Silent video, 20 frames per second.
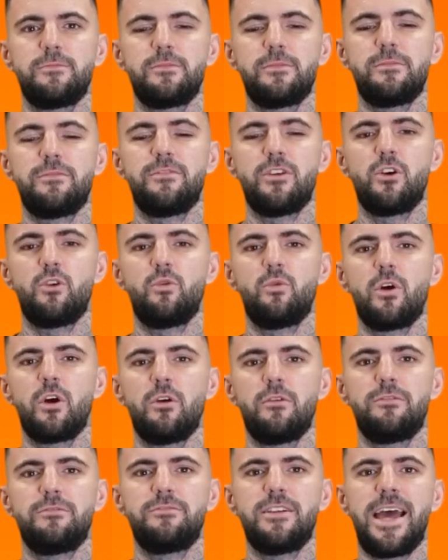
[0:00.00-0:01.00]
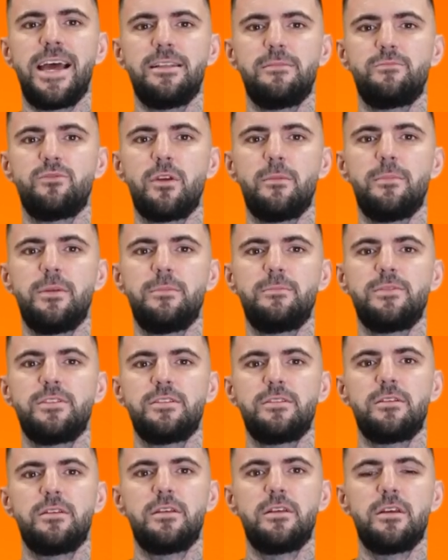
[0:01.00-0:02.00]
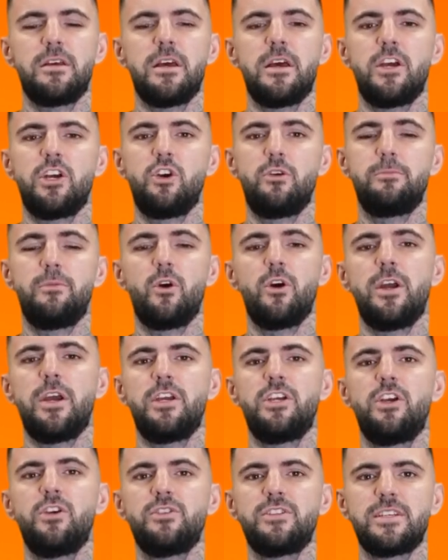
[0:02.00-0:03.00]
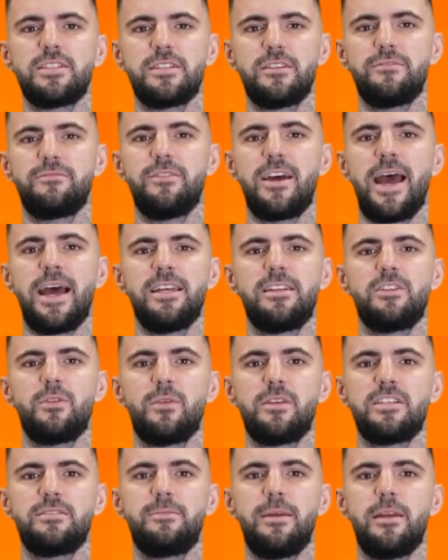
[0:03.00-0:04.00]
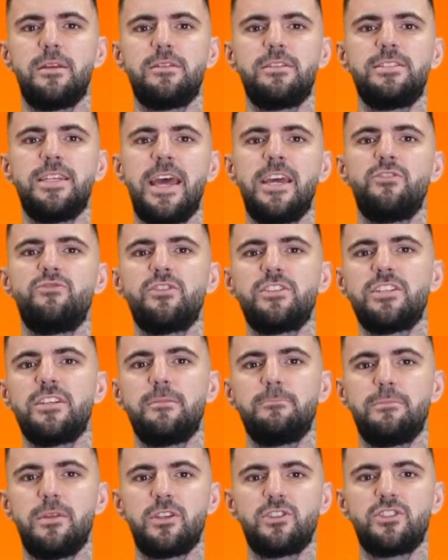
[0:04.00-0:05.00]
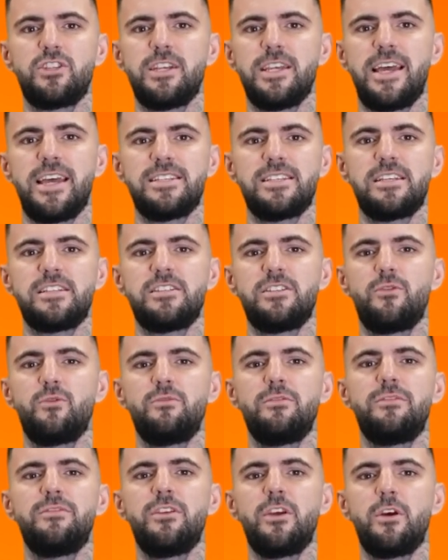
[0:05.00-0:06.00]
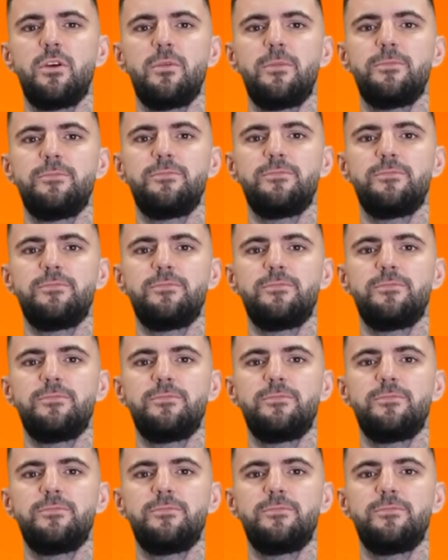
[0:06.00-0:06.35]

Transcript: Flue or fan problems. Your boiler uses a fan to expel dangerous combustion gases through the flue.